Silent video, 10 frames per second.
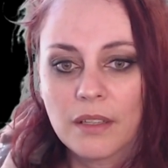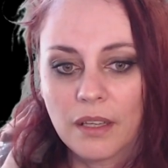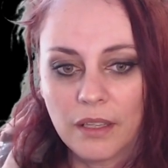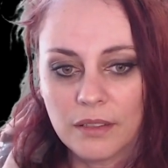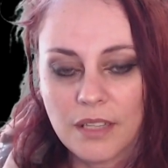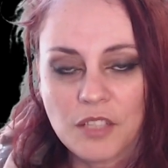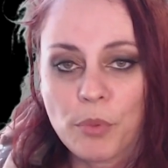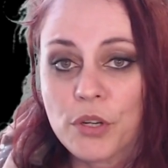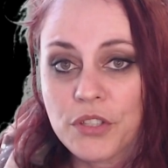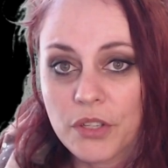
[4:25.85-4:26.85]
and that
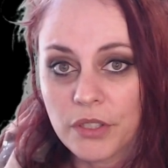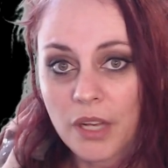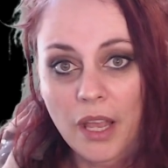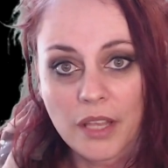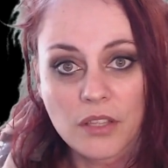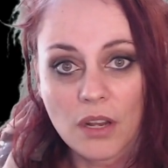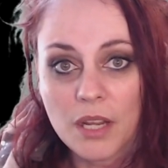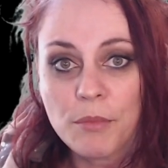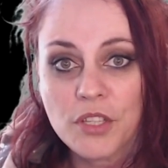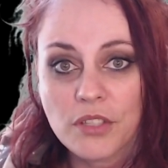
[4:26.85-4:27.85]
person has a
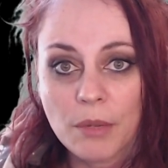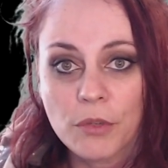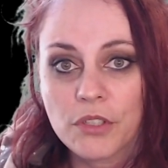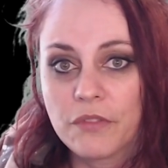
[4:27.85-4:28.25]
limited amount of